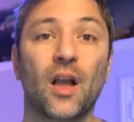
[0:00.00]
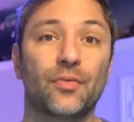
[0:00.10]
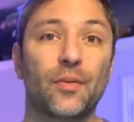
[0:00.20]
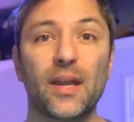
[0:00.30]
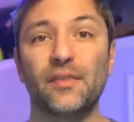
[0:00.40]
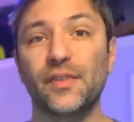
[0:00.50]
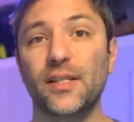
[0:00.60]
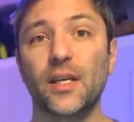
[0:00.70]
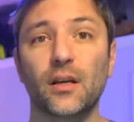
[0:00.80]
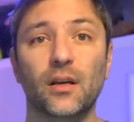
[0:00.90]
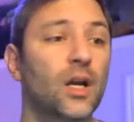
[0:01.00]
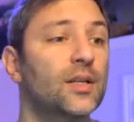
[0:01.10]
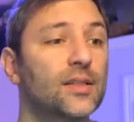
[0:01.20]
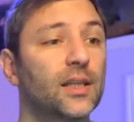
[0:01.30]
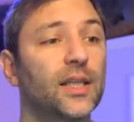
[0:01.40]
The benefits here,
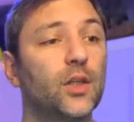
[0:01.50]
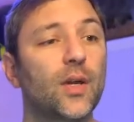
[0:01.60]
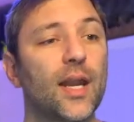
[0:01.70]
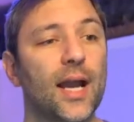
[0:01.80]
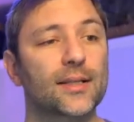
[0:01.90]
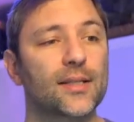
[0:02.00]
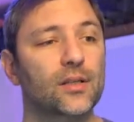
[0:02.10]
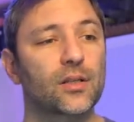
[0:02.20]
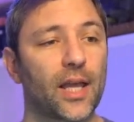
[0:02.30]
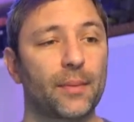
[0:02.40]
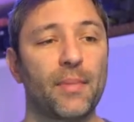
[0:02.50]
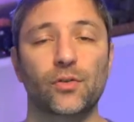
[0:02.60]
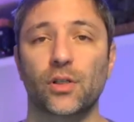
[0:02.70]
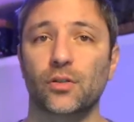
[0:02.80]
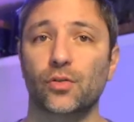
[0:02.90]
suddenly you get access to like
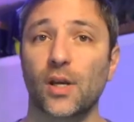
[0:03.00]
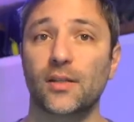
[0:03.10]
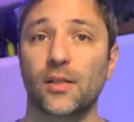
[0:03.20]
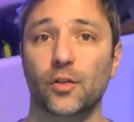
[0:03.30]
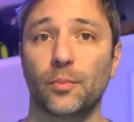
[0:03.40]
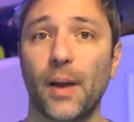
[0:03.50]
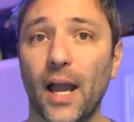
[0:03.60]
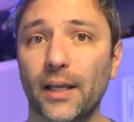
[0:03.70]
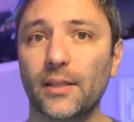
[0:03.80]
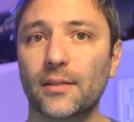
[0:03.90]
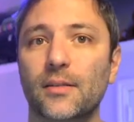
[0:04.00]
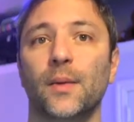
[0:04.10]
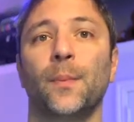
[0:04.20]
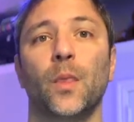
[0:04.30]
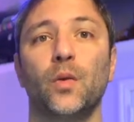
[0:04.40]
metrics and tracing on your packets.
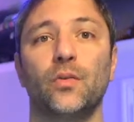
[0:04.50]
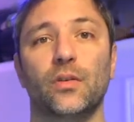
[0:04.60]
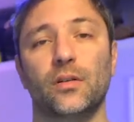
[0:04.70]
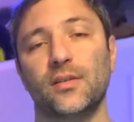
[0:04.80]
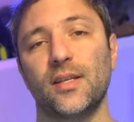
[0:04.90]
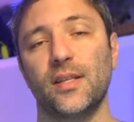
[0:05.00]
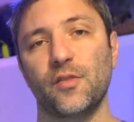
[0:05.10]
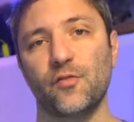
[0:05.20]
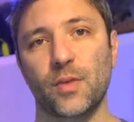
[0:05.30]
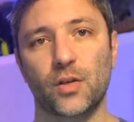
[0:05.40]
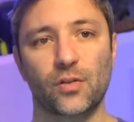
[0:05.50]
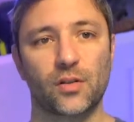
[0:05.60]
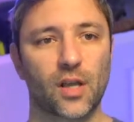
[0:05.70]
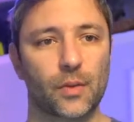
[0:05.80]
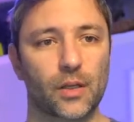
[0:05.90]
You can start to see the information that's
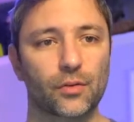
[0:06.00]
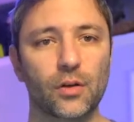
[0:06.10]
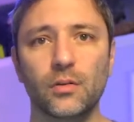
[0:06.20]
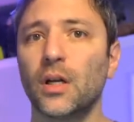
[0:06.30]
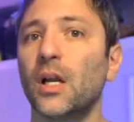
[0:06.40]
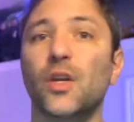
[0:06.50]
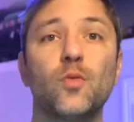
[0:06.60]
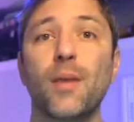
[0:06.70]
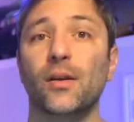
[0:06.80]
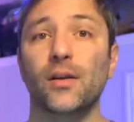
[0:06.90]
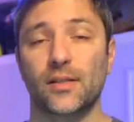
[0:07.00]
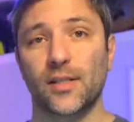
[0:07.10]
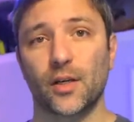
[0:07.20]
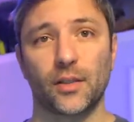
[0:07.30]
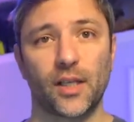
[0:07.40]
coming through. You may not
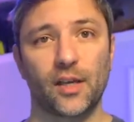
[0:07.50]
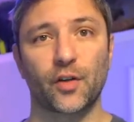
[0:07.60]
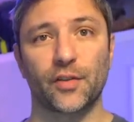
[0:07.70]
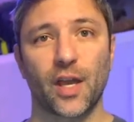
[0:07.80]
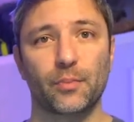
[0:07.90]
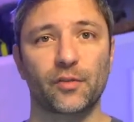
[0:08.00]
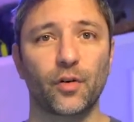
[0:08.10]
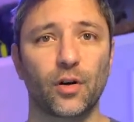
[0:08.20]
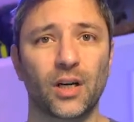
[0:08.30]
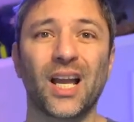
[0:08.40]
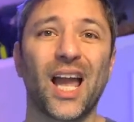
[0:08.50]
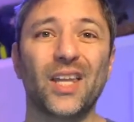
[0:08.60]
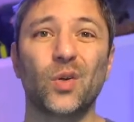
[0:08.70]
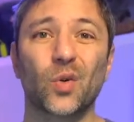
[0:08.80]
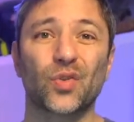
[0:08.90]
necessarily have got that before, and you
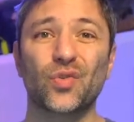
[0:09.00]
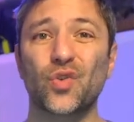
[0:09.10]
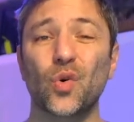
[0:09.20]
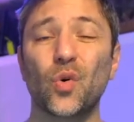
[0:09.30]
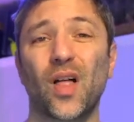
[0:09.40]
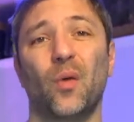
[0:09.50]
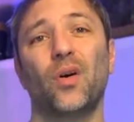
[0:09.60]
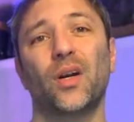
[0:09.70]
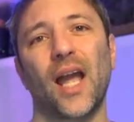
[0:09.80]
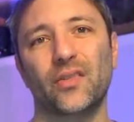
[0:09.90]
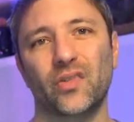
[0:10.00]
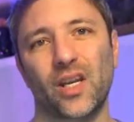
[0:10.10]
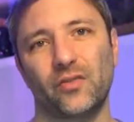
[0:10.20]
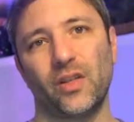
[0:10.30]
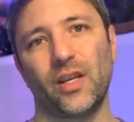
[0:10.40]
can also do all that work outside
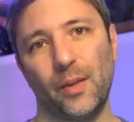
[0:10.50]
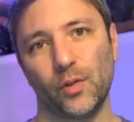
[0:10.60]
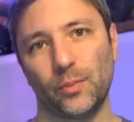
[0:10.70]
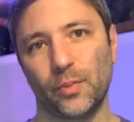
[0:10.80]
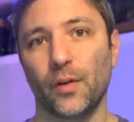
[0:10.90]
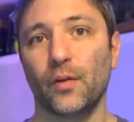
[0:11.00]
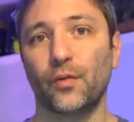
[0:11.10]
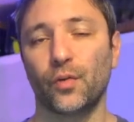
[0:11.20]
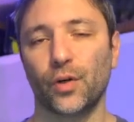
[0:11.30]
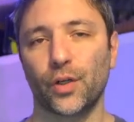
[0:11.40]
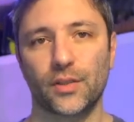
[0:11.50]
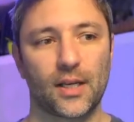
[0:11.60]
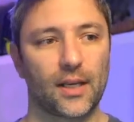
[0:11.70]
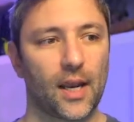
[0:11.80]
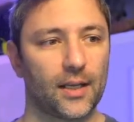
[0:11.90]
of the game loop for your
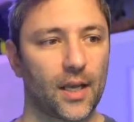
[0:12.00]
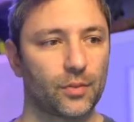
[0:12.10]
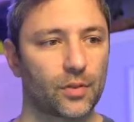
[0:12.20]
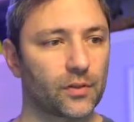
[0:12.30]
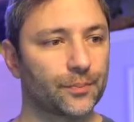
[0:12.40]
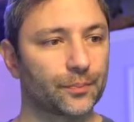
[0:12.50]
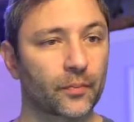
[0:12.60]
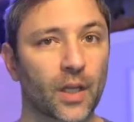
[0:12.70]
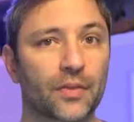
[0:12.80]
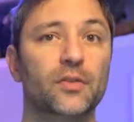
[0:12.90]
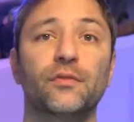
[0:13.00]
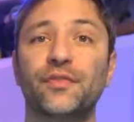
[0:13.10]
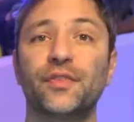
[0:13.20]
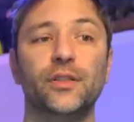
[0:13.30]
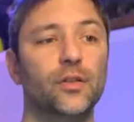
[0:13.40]
dedicated game server. There's some
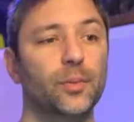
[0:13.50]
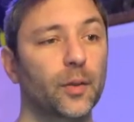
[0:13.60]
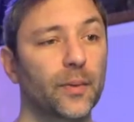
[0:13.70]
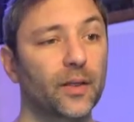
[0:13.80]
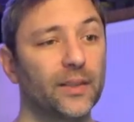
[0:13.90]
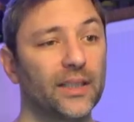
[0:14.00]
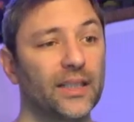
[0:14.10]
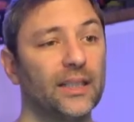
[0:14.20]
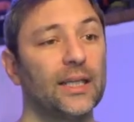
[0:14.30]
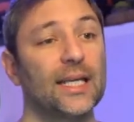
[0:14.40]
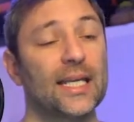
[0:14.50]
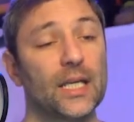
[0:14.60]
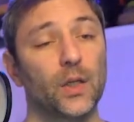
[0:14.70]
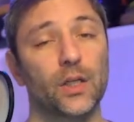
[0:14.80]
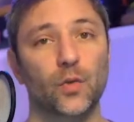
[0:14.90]
filter applicability
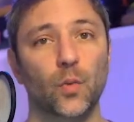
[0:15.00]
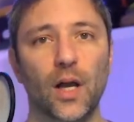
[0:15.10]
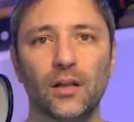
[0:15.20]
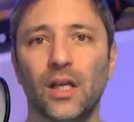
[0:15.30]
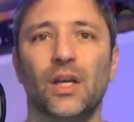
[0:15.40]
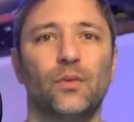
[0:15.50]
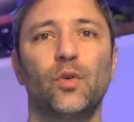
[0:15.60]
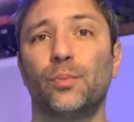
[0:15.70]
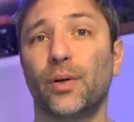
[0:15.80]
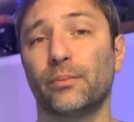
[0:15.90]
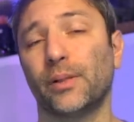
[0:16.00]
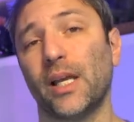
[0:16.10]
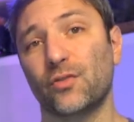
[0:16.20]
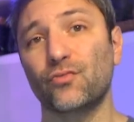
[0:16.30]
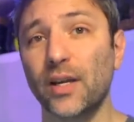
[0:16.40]
here as well. You could put in
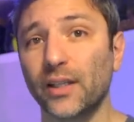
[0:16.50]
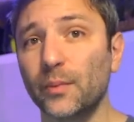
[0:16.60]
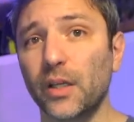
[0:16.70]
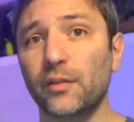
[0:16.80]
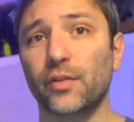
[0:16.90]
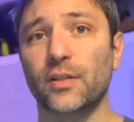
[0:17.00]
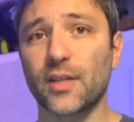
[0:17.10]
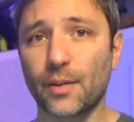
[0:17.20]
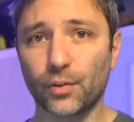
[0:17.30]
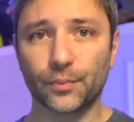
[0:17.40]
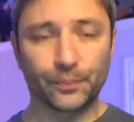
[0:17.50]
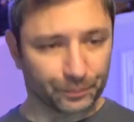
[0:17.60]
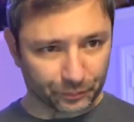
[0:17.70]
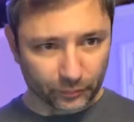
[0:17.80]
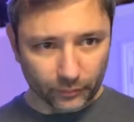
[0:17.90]
place rate limiting, for example.
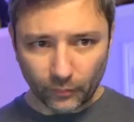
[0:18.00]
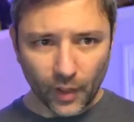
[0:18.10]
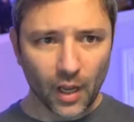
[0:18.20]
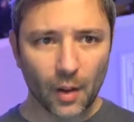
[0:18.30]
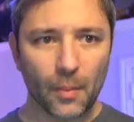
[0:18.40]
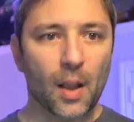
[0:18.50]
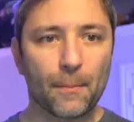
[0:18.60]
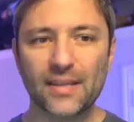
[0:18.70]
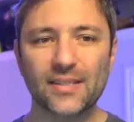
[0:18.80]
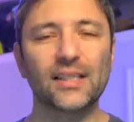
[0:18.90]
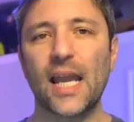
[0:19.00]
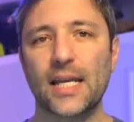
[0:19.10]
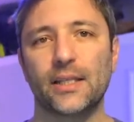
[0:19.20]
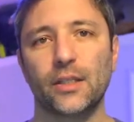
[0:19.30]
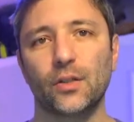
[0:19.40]
Basically,
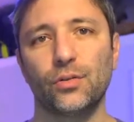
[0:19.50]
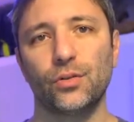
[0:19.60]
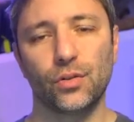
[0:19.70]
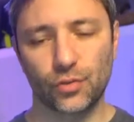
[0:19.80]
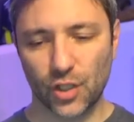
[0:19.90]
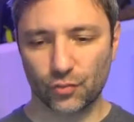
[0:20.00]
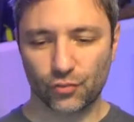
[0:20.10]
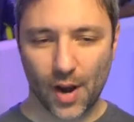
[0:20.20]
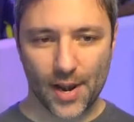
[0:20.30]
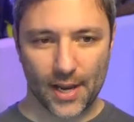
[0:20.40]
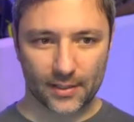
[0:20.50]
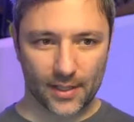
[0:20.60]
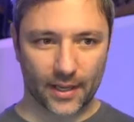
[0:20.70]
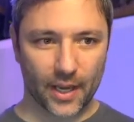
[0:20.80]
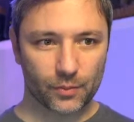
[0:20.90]
anything you can do just right next to
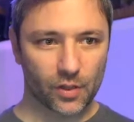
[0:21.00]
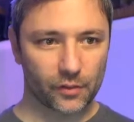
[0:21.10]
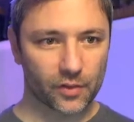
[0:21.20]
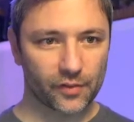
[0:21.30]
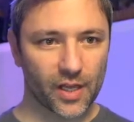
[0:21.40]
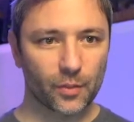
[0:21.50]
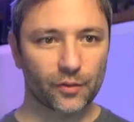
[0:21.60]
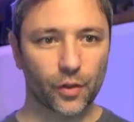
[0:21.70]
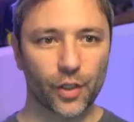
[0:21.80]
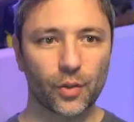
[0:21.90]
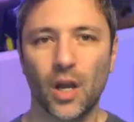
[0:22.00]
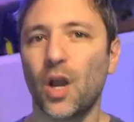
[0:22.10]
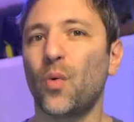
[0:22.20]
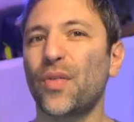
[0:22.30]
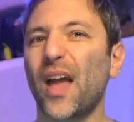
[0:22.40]
that game server is available for you
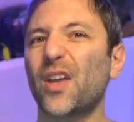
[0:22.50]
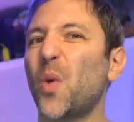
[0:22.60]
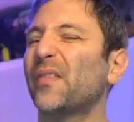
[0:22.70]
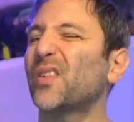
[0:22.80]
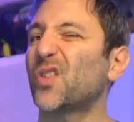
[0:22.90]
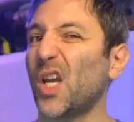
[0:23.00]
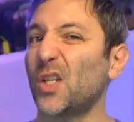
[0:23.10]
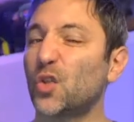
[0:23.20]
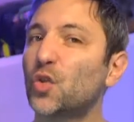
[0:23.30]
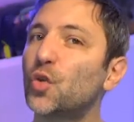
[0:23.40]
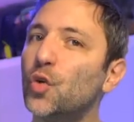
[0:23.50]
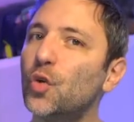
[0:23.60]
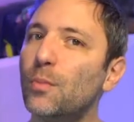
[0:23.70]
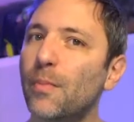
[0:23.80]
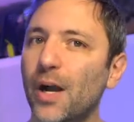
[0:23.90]
without you having to change too
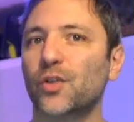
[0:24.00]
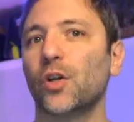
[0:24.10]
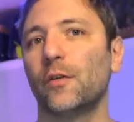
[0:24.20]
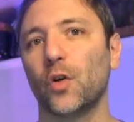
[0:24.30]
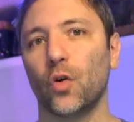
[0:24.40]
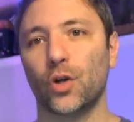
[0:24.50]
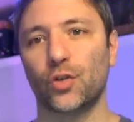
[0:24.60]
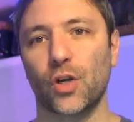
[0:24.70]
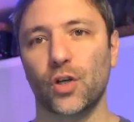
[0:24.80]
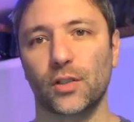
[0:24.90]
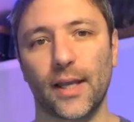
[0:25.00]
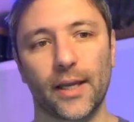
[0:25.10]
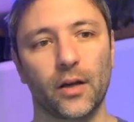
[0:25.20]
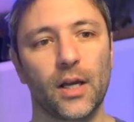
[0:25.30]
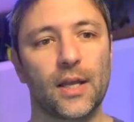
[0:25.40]
much of your orchestration
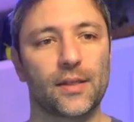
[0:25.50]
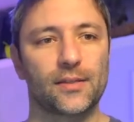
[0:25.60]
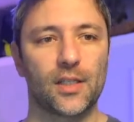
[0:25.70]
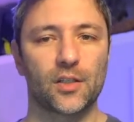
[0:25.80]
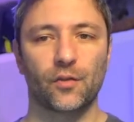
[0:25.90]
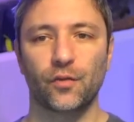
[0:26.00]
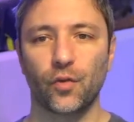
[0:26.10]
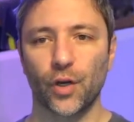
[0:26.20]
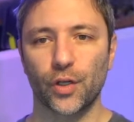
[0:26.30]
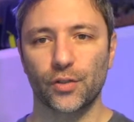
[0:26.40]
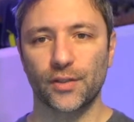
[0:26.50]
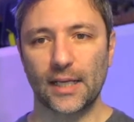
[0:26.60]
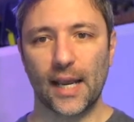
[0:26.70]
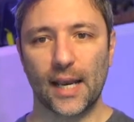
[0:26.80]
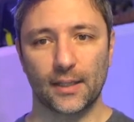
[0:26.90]
layer that sits for your
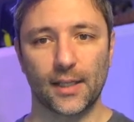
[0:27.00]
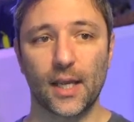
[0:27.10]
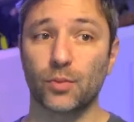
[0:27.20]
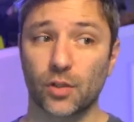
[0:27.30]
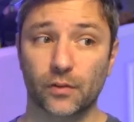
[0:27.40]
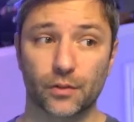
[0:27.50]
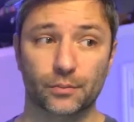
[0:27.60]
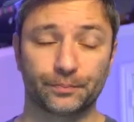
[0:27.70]
dedicated game servers.